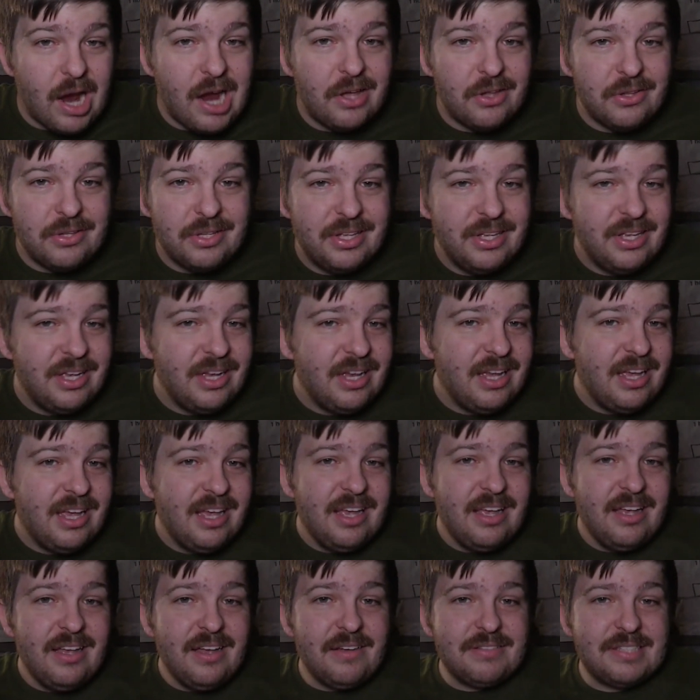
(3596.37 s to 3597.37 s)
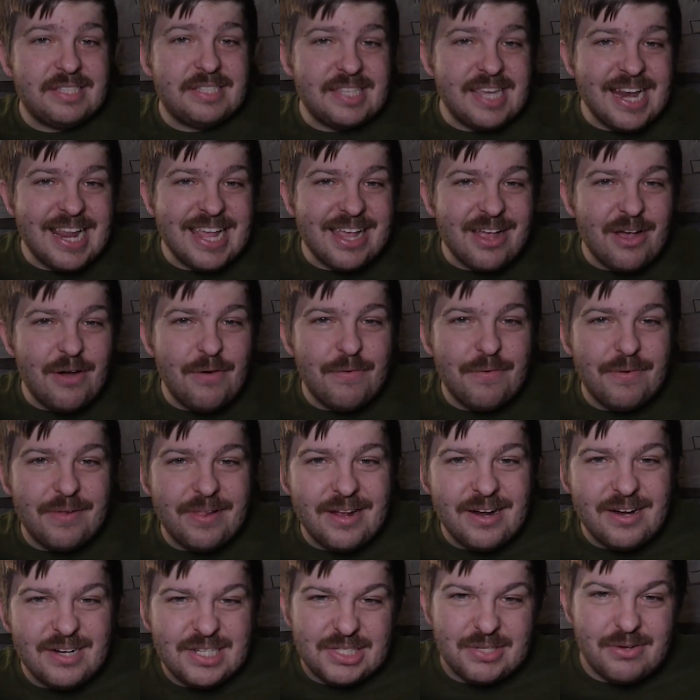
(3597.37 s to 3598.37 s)
while of sitting
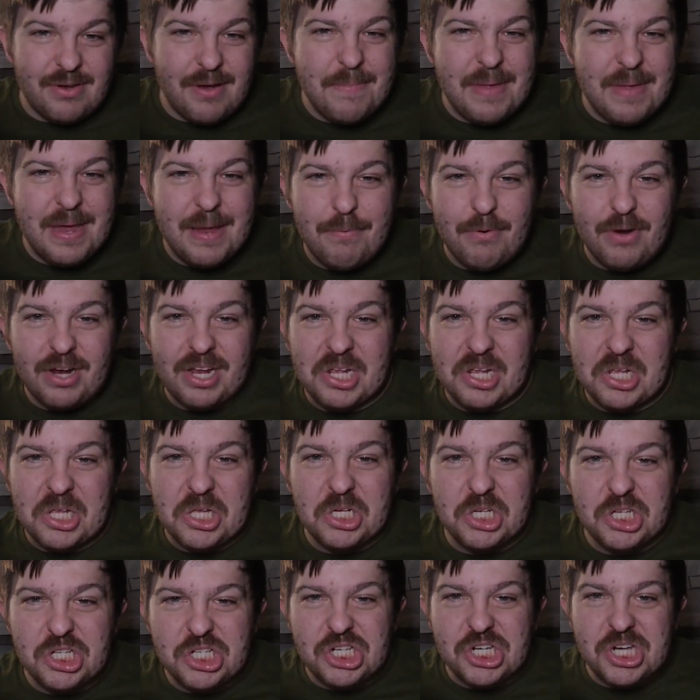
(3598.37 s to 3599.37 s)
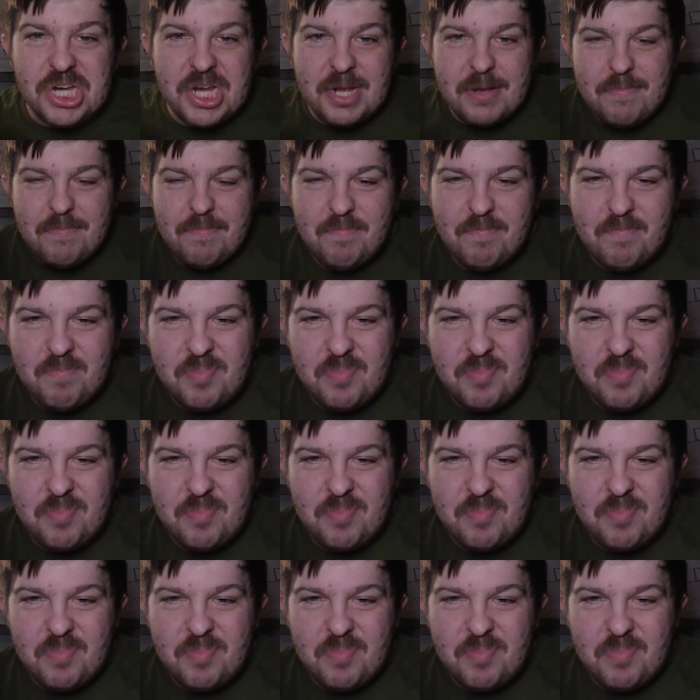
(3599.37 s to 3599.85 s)
over there, so I may bring a cushion.